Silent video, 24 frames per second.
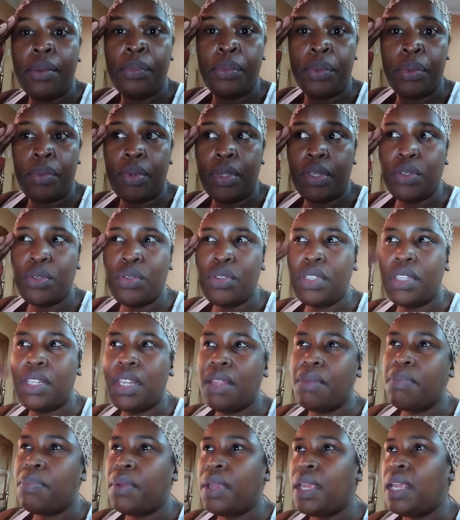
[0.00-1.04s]
we went to
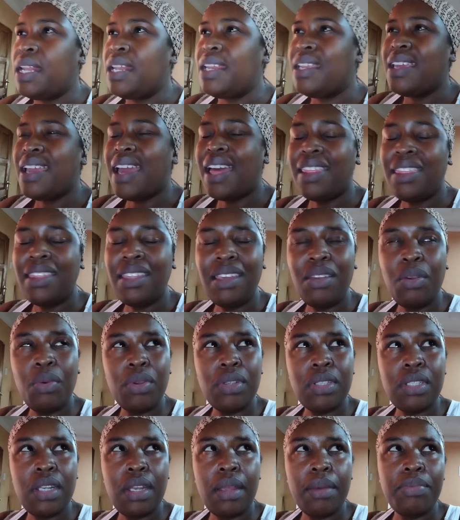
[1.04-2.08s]
sleep early. I think
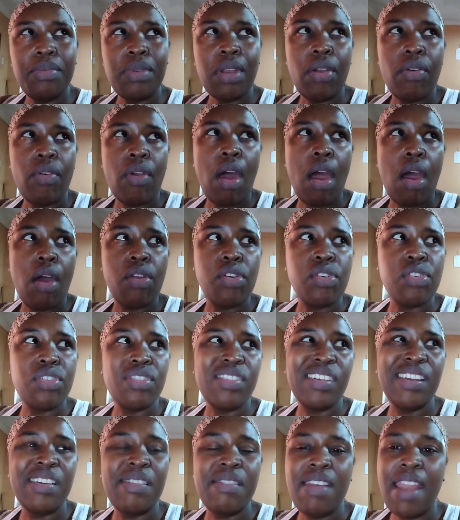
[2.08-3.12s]
we slept around
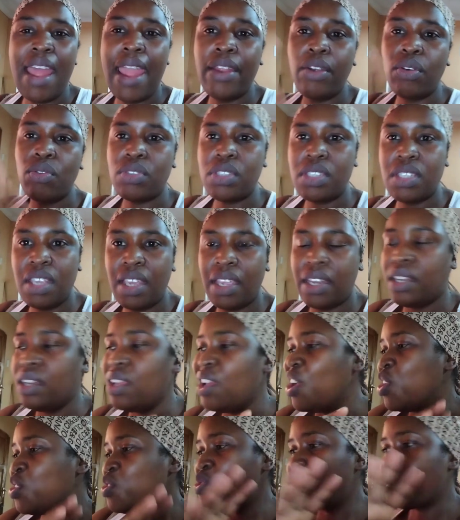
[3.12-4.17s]
9 or 10,
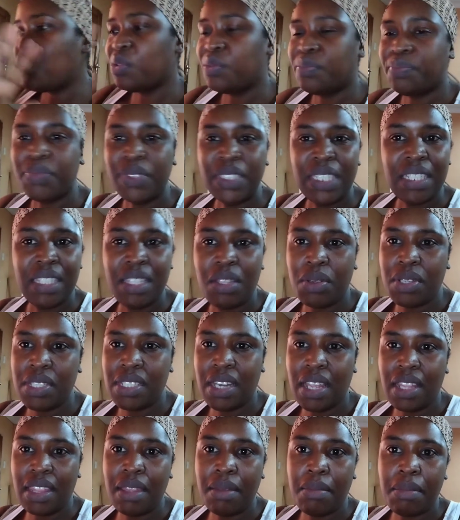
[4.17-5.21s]
so there was
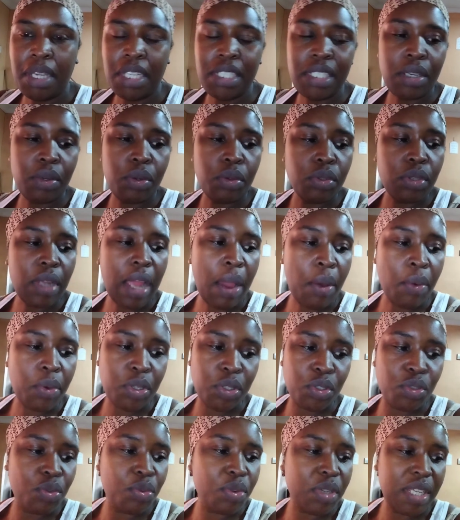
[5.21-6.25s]
nothing much I
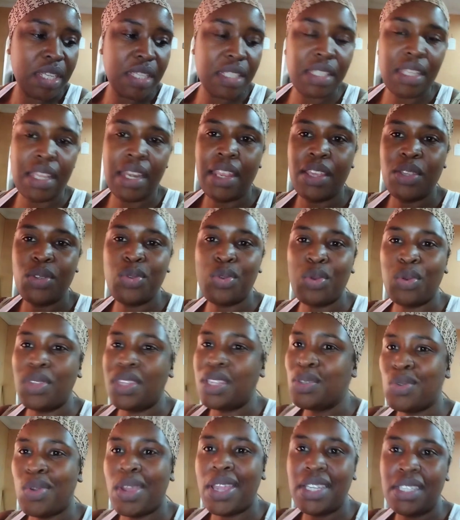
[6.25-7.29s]
was doing yesterday, so
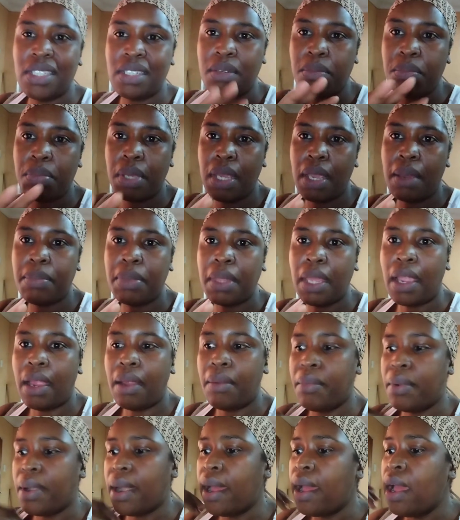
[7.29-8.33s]
that's why I didn't pick up the
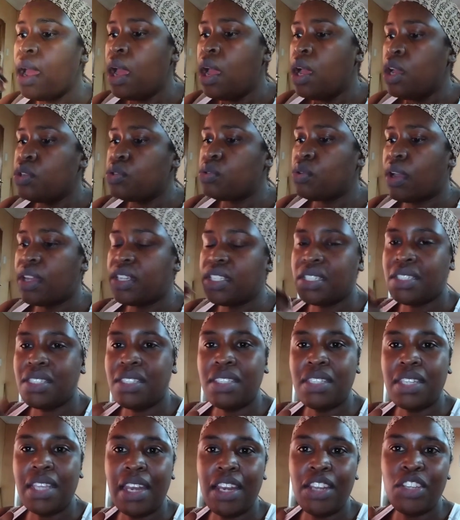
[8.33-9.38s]
camera. So I just
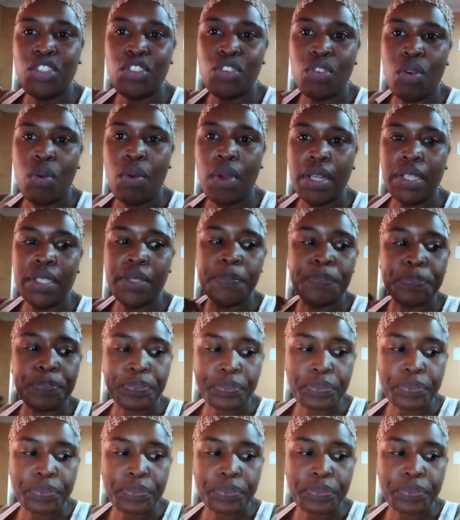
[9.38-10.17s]
decided, you know what,